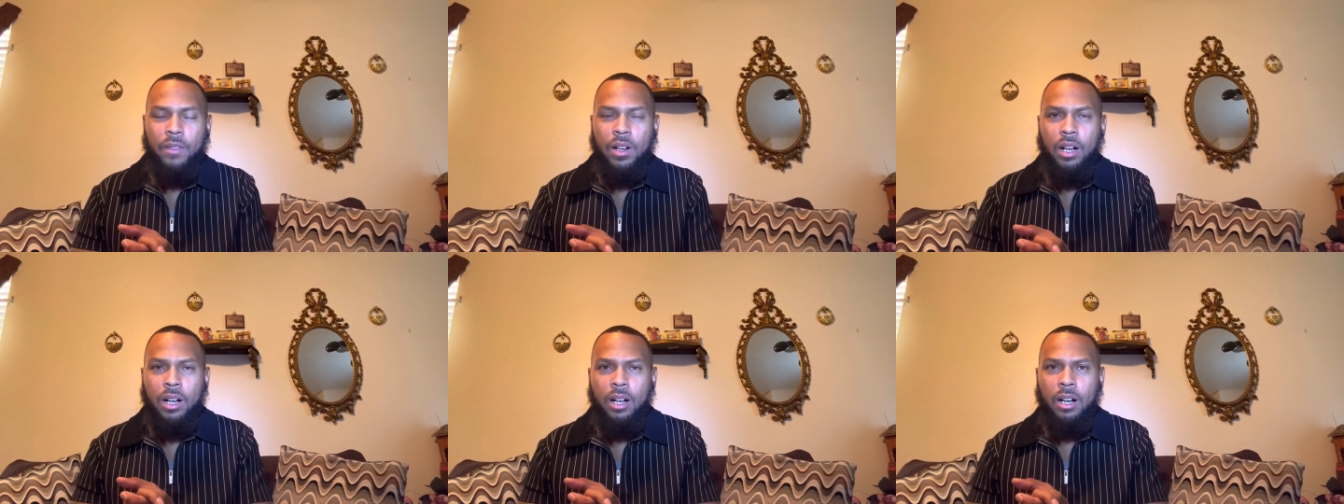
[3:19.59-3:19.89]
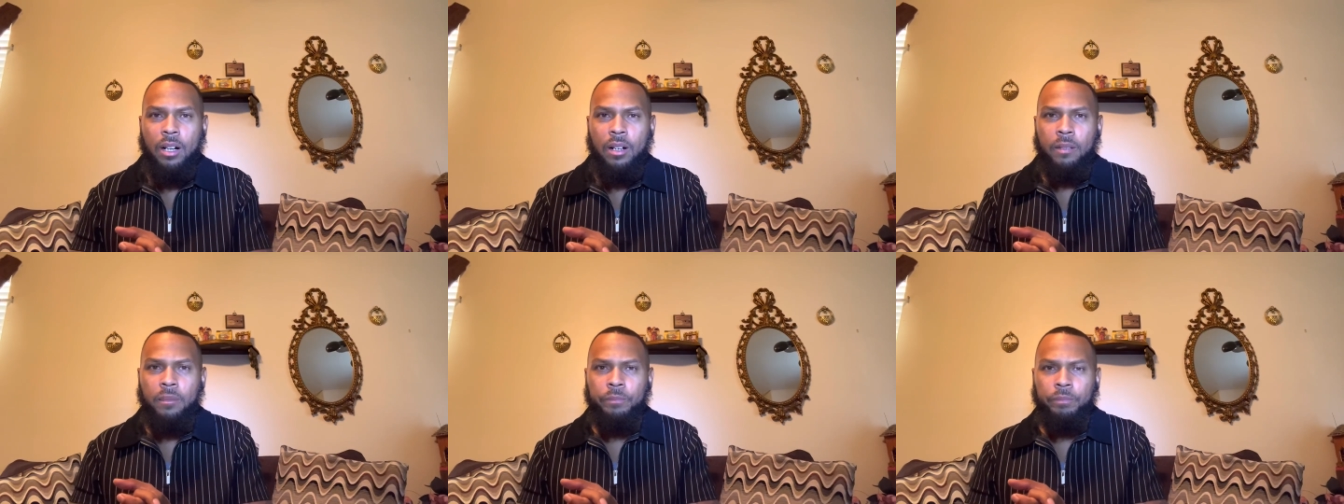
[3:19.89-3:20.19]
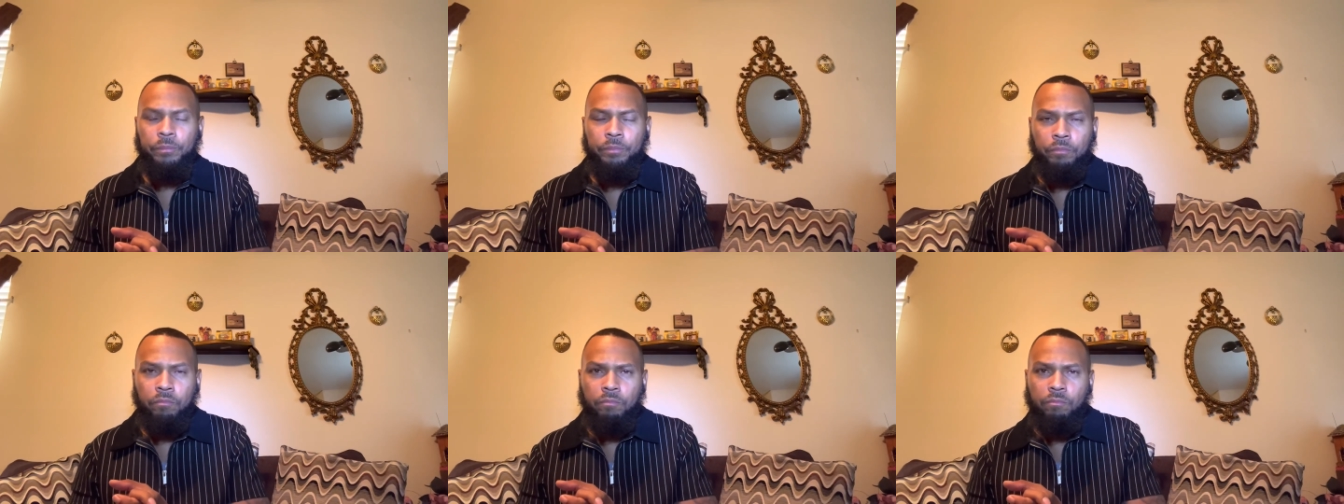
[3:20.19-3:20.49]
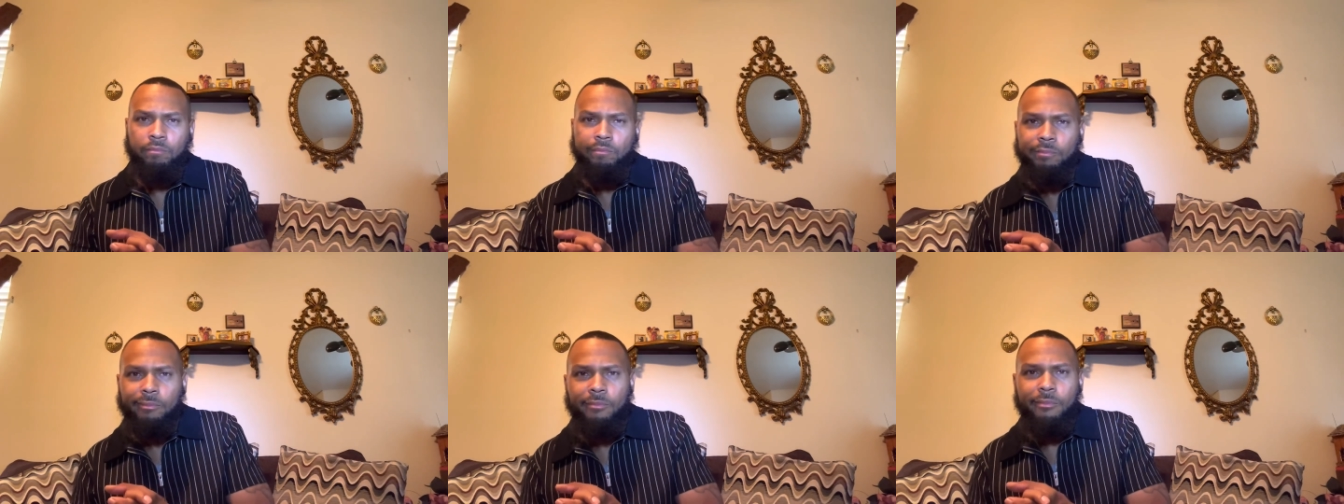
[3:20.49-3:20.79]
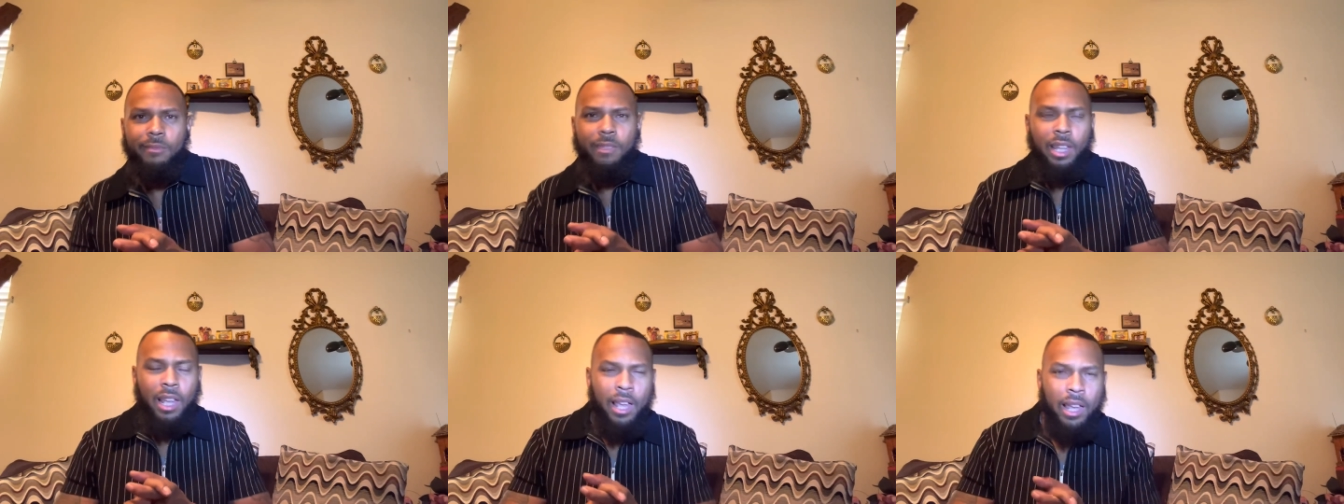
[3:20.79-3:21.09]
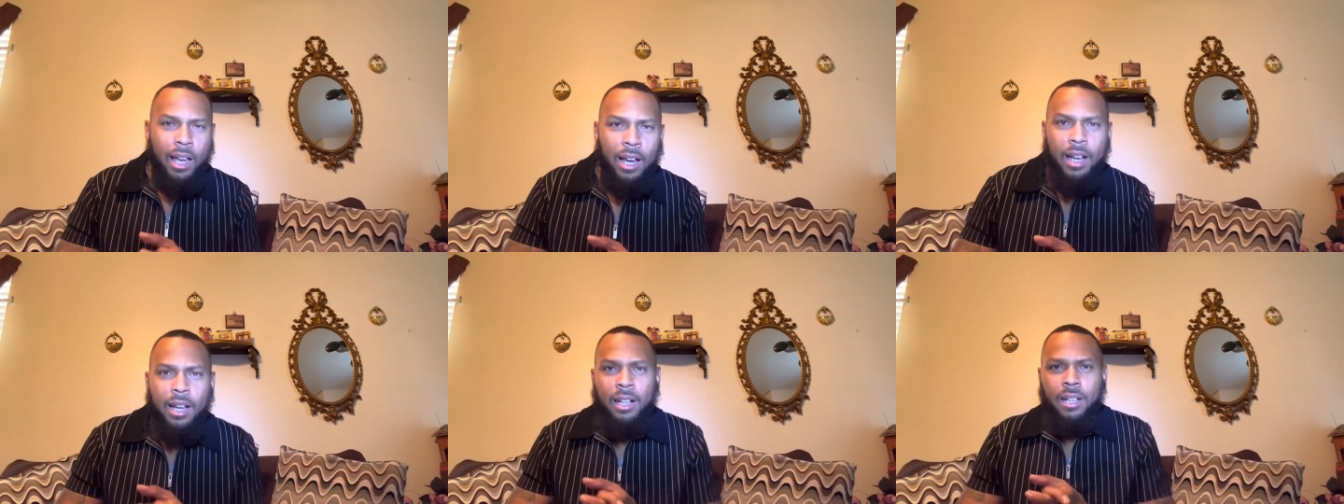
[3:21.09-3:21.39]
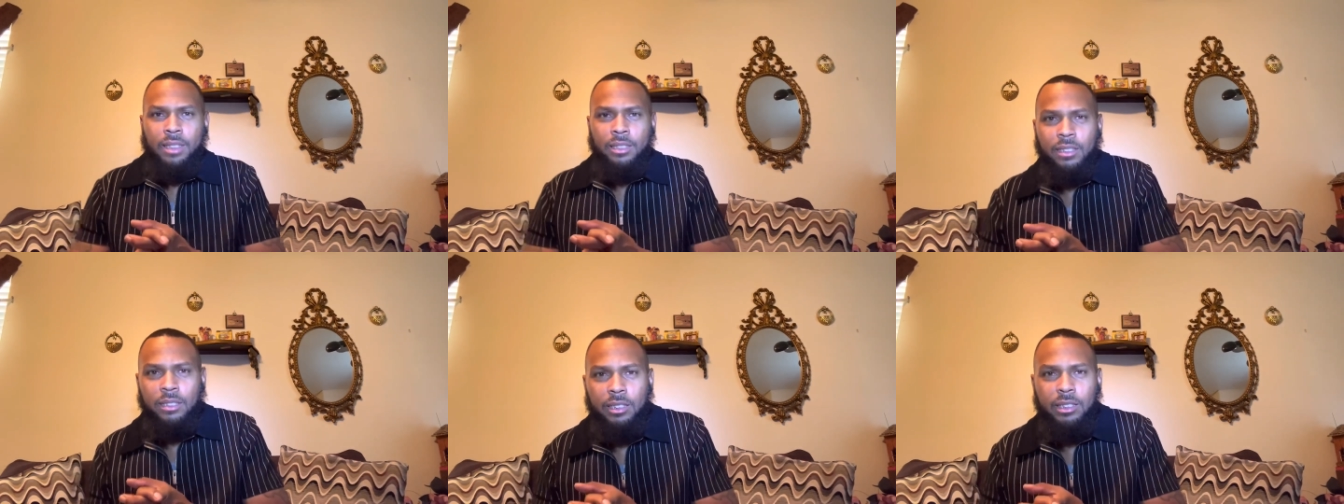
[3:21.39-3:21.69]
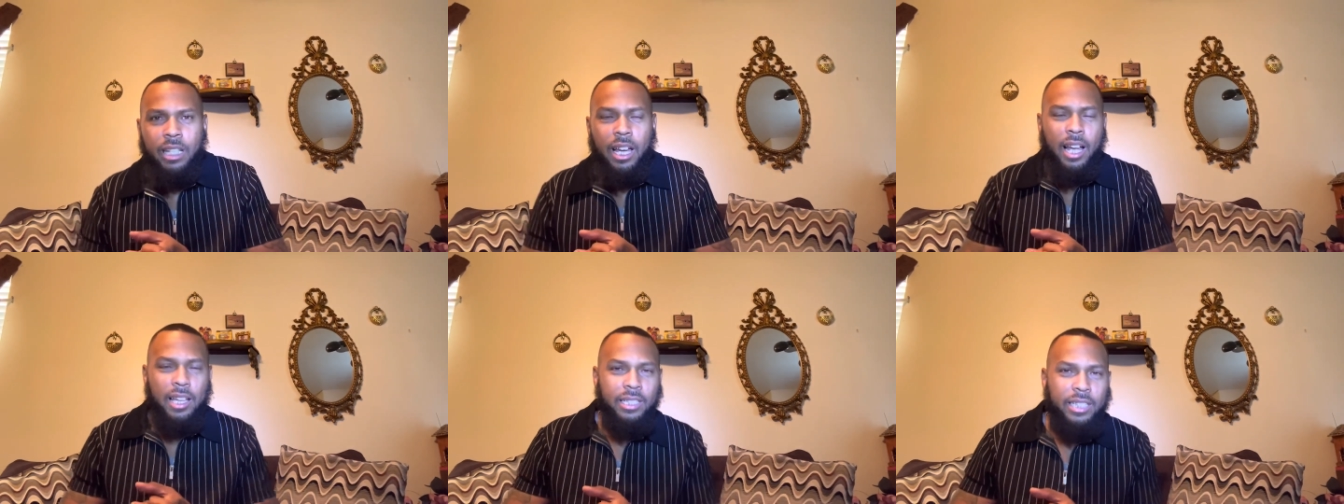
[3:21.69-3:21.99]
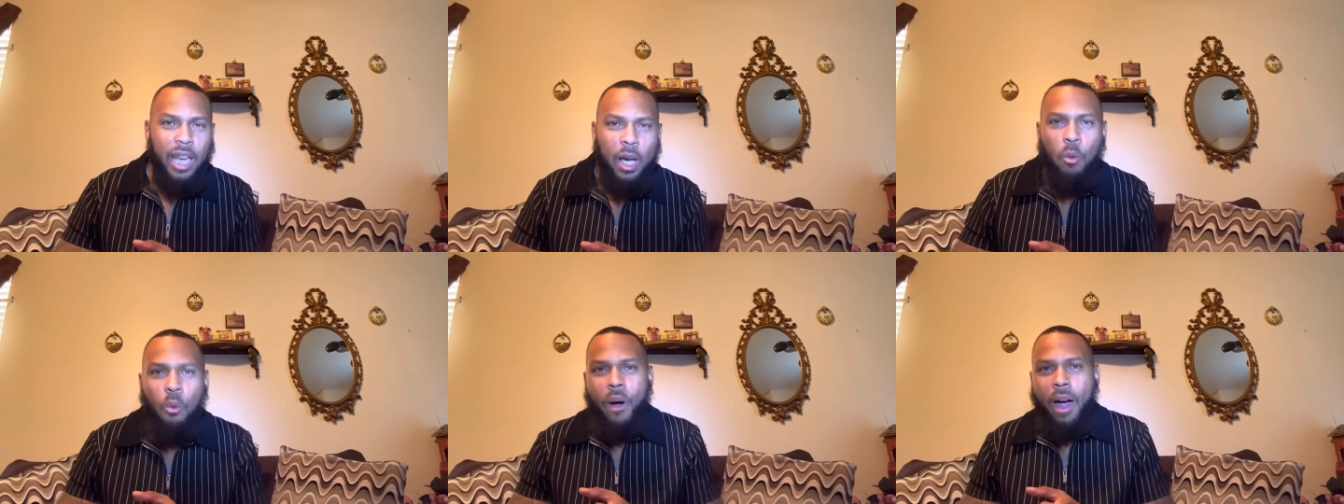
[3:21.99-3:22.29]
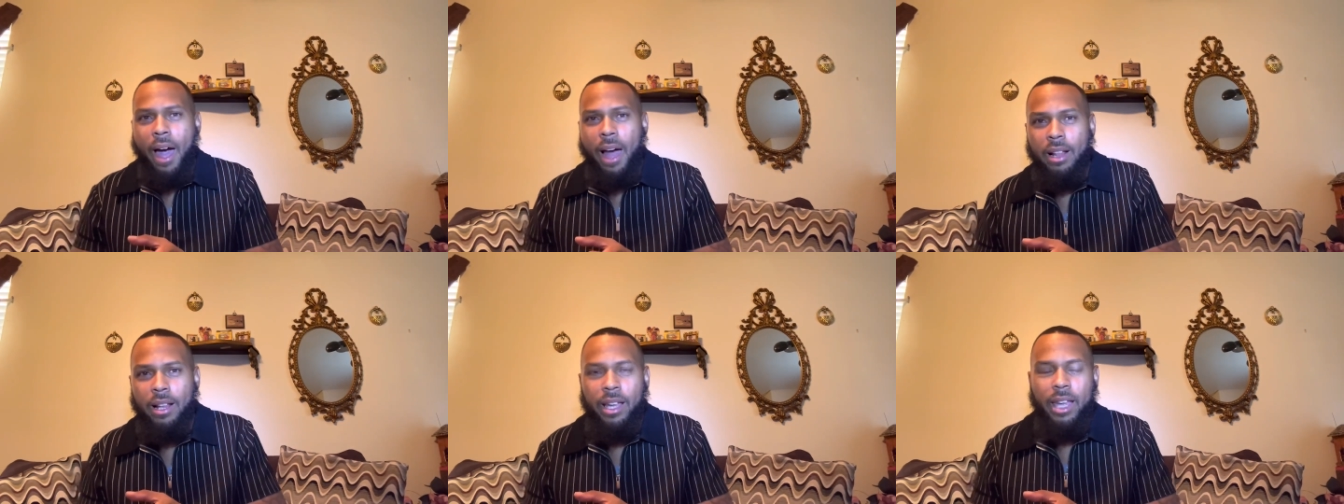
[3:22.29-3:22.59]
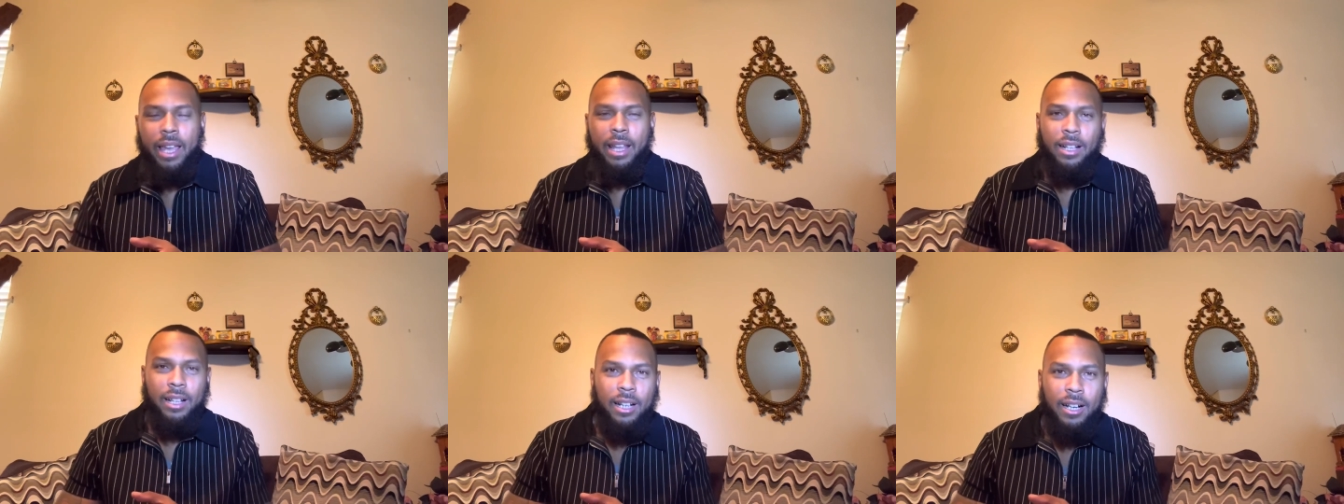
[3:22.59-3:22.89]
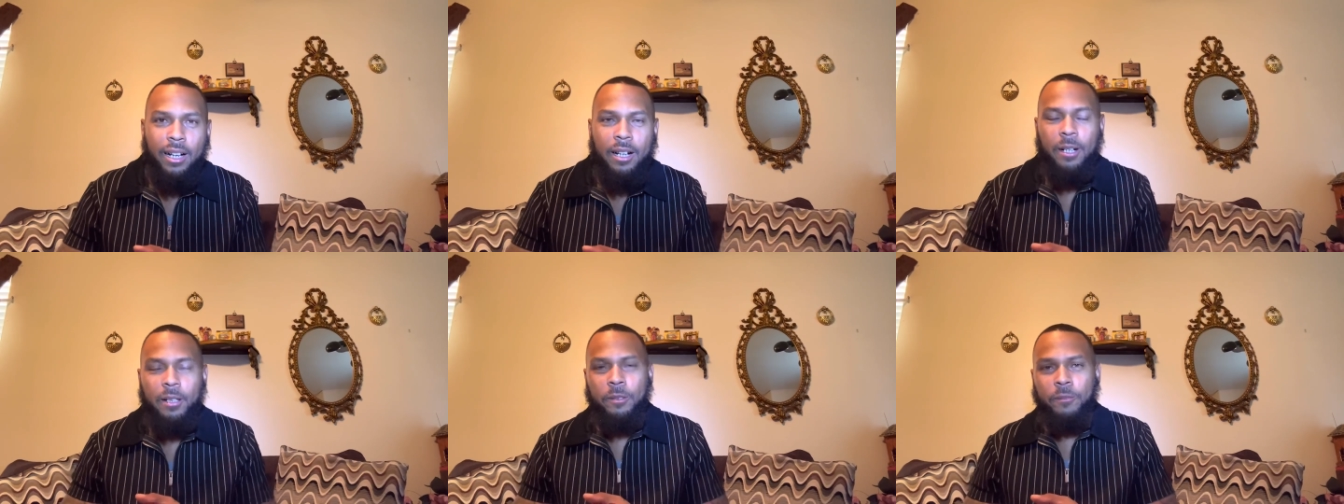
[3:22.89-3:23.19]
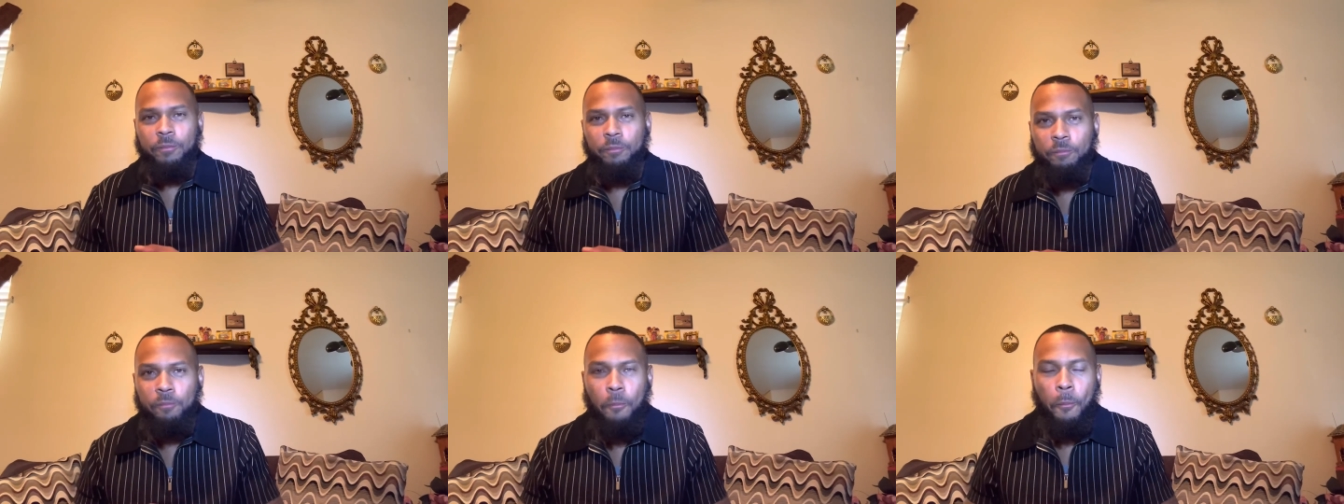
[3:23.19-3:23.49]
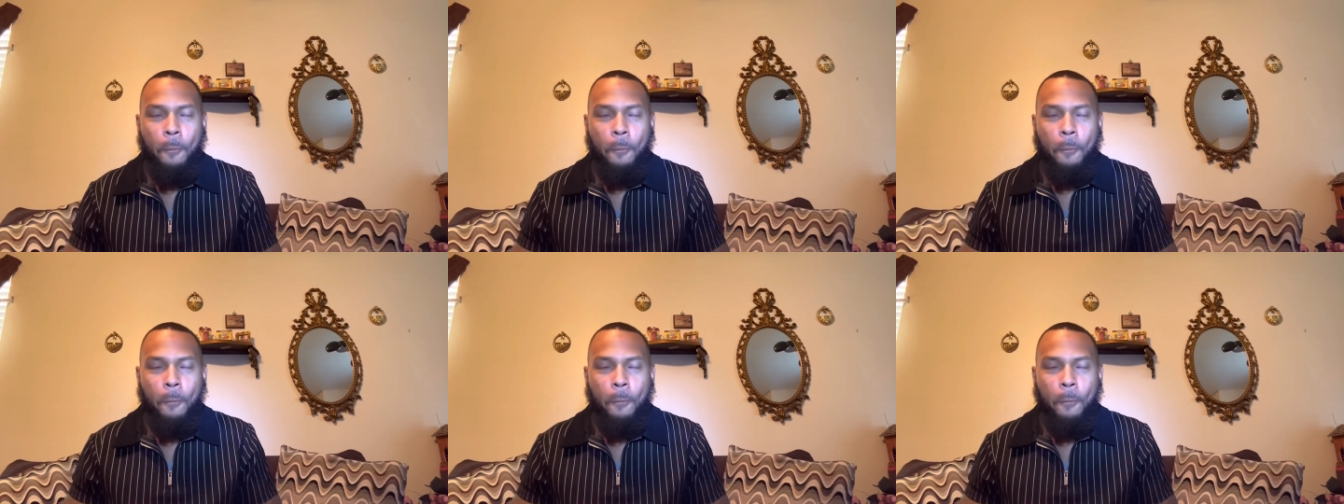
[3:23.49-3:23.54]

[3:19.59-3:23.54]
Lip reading: Deontay Wilder and